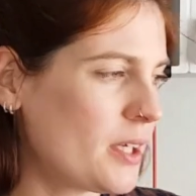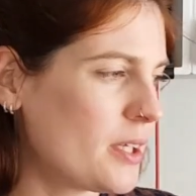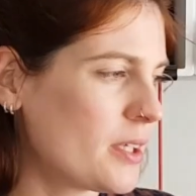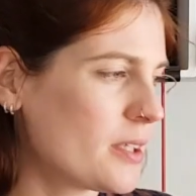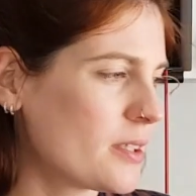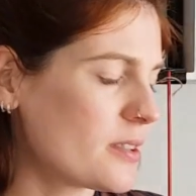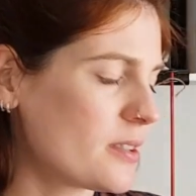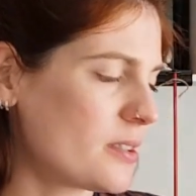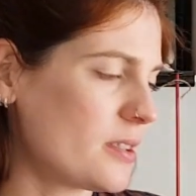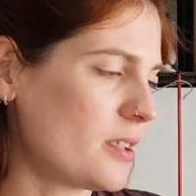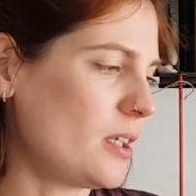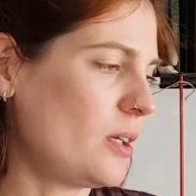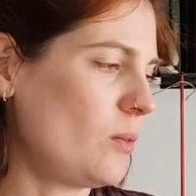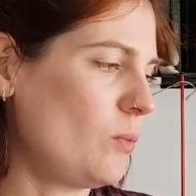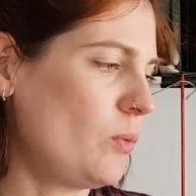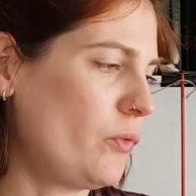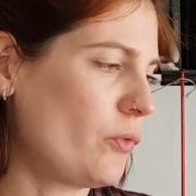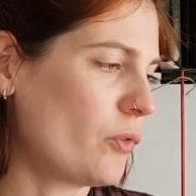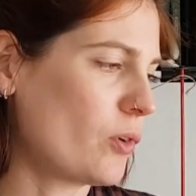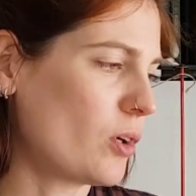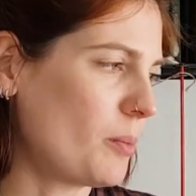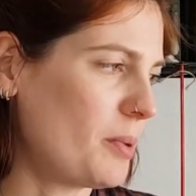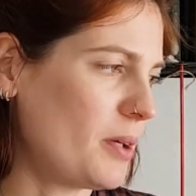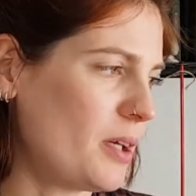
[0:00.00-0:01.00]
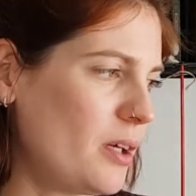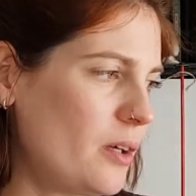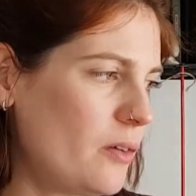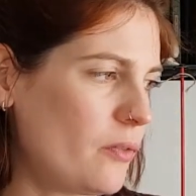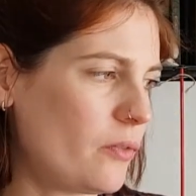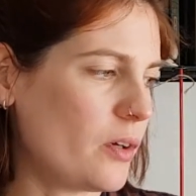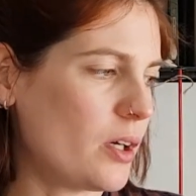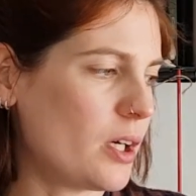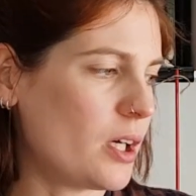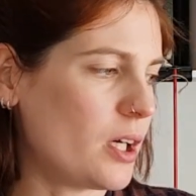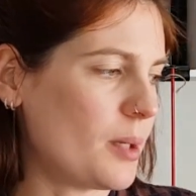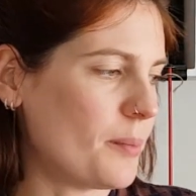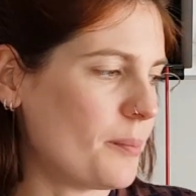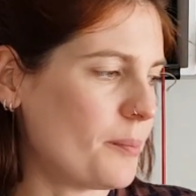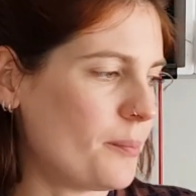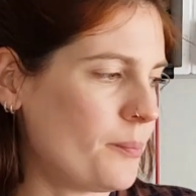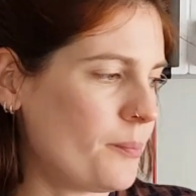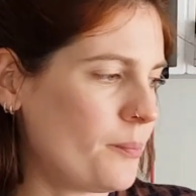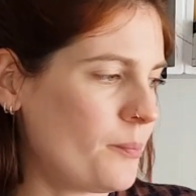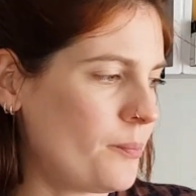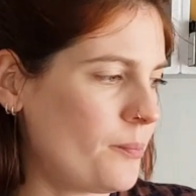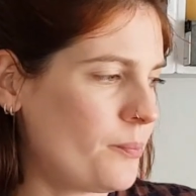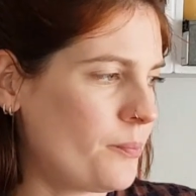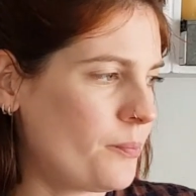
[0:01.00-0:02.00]
So we've got a bit of
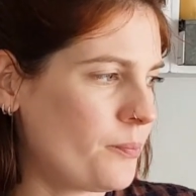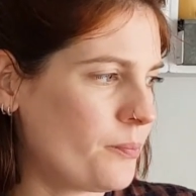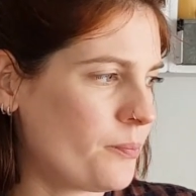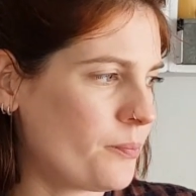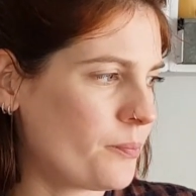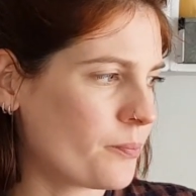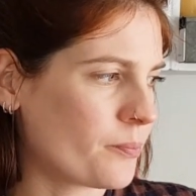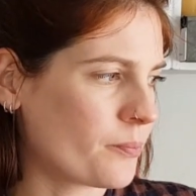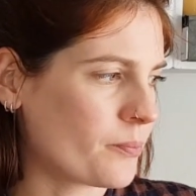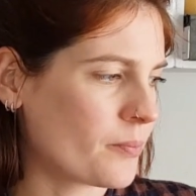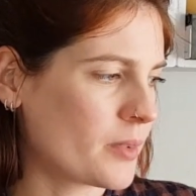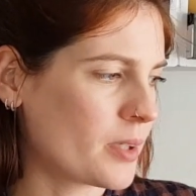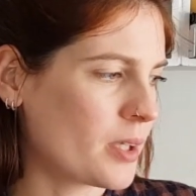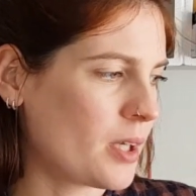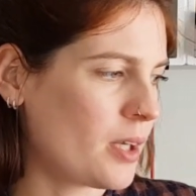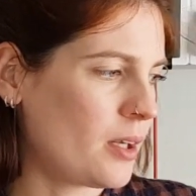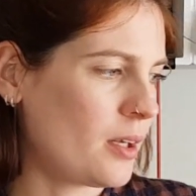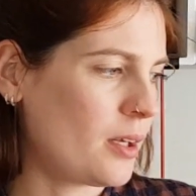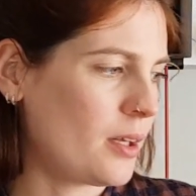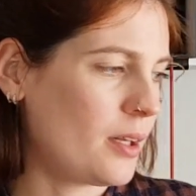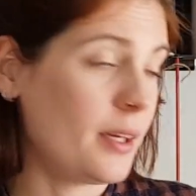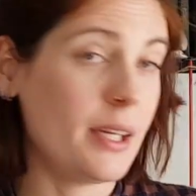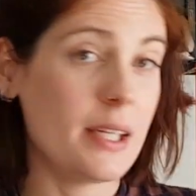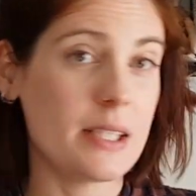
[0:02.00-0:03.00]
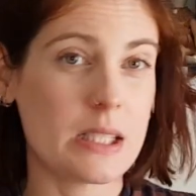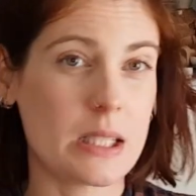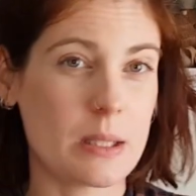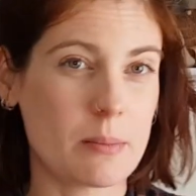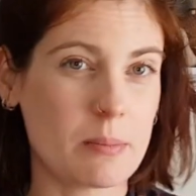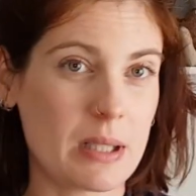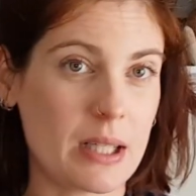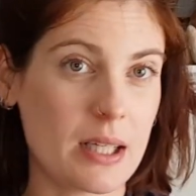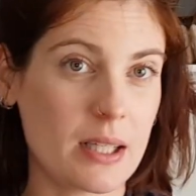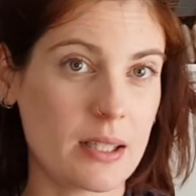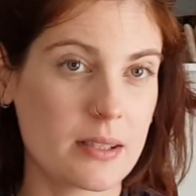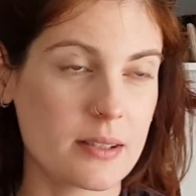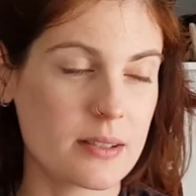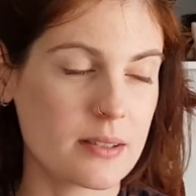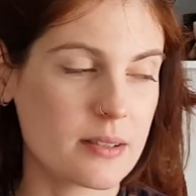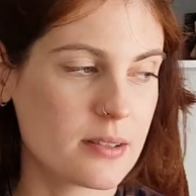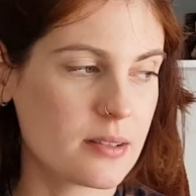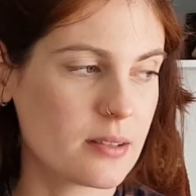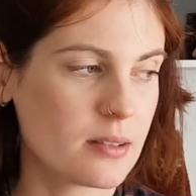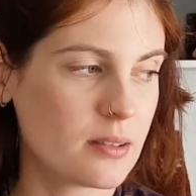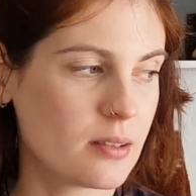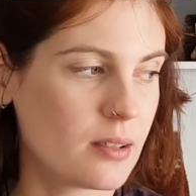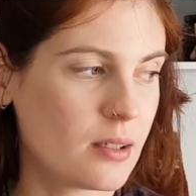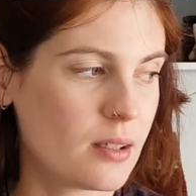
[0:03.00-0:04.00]
knitting
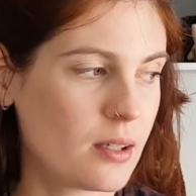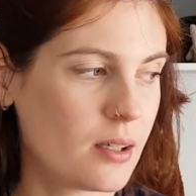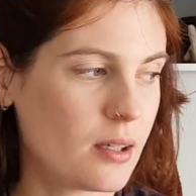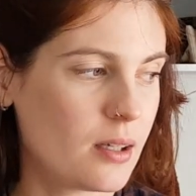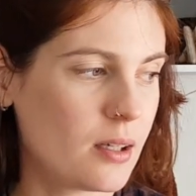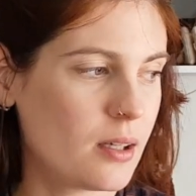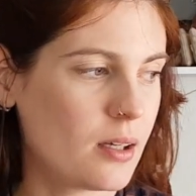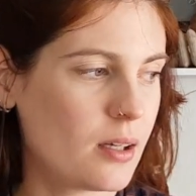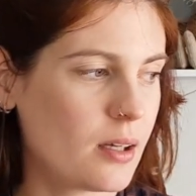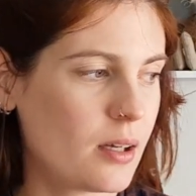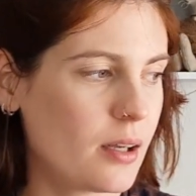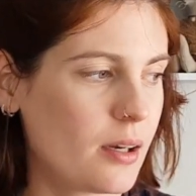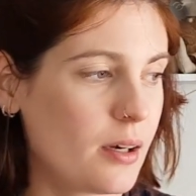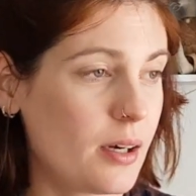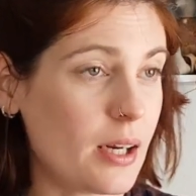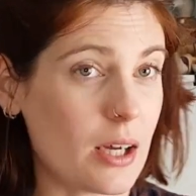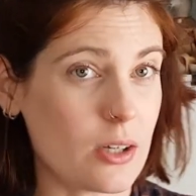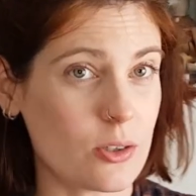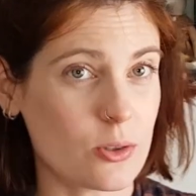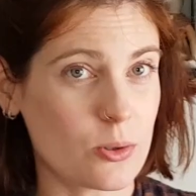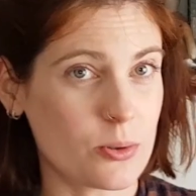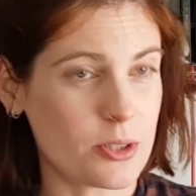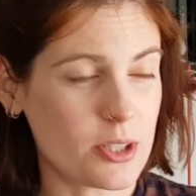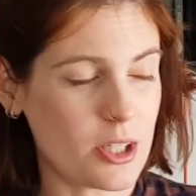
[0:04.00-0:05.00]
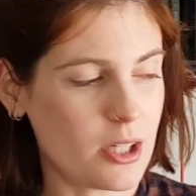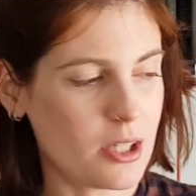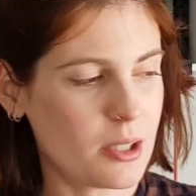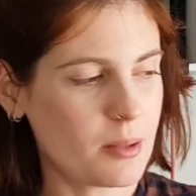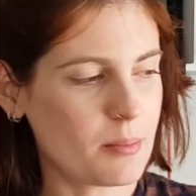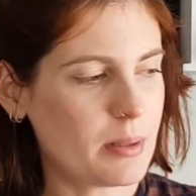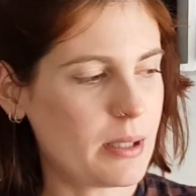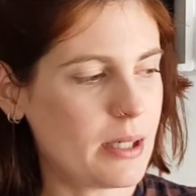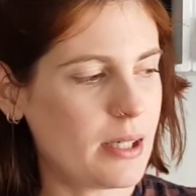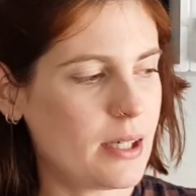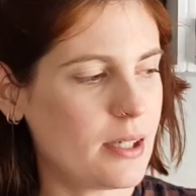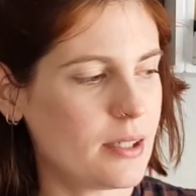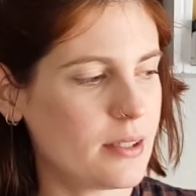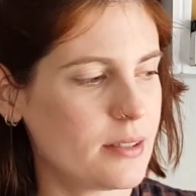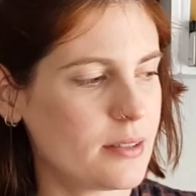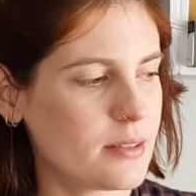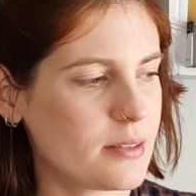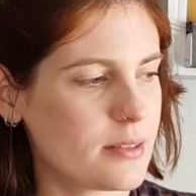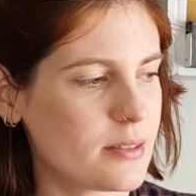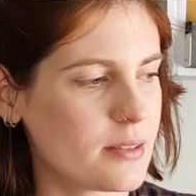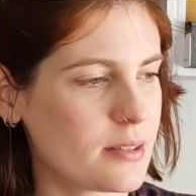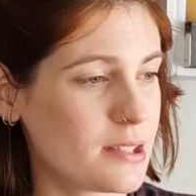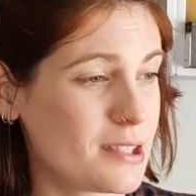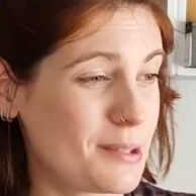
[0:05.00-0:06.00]
plans, natural dyeing
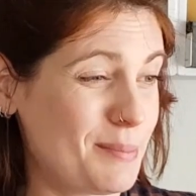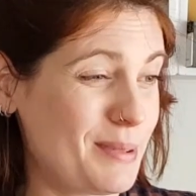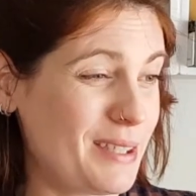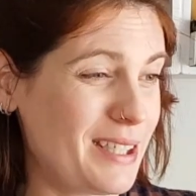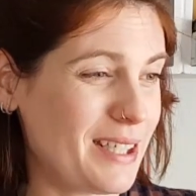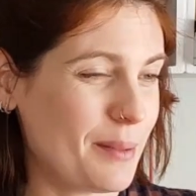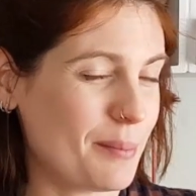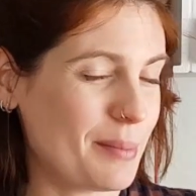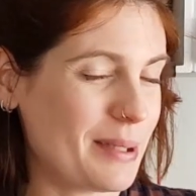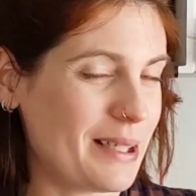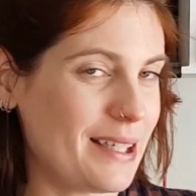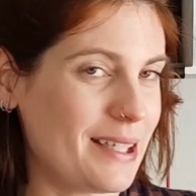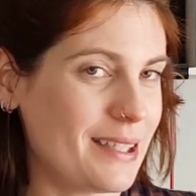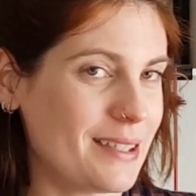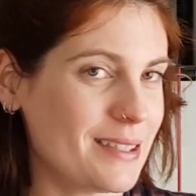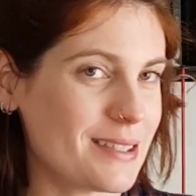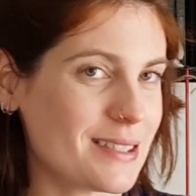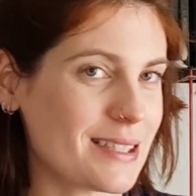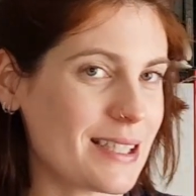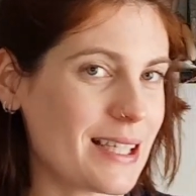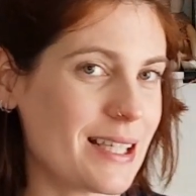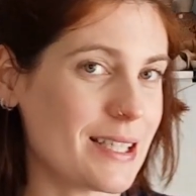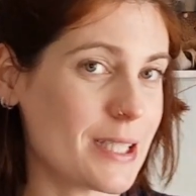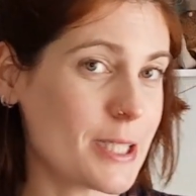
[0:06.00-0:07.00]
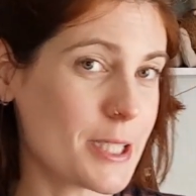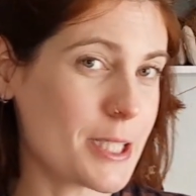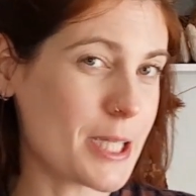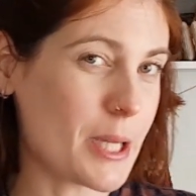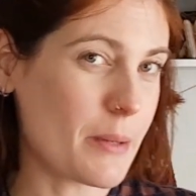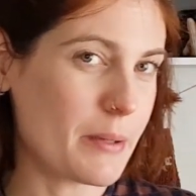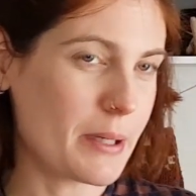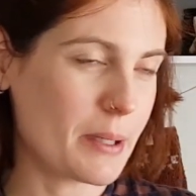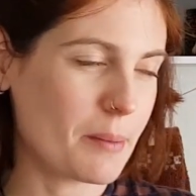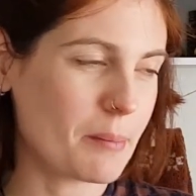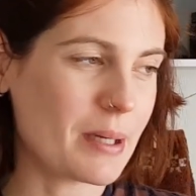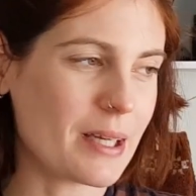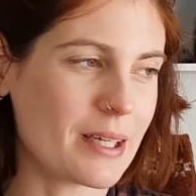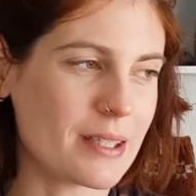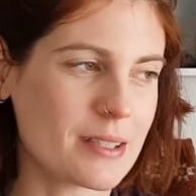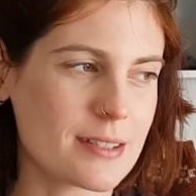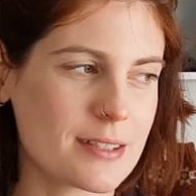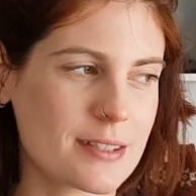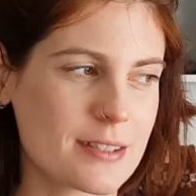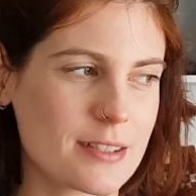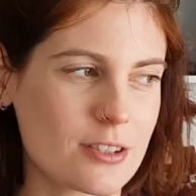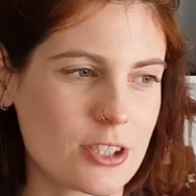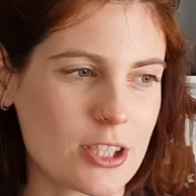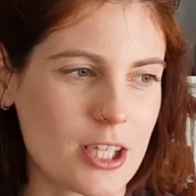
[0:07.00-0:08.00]
plans, spinning plans and sewing
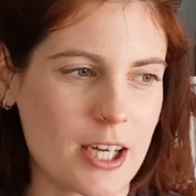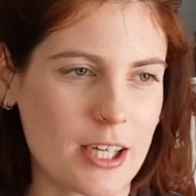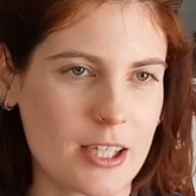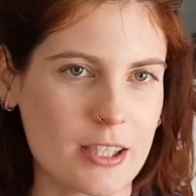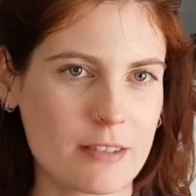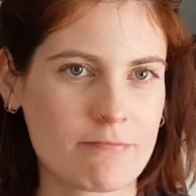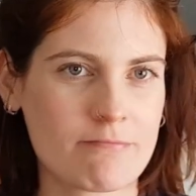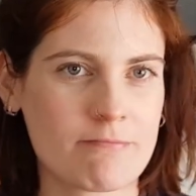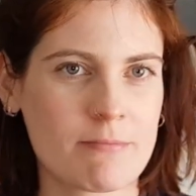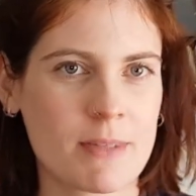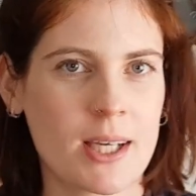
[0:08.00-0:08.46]
plans to share.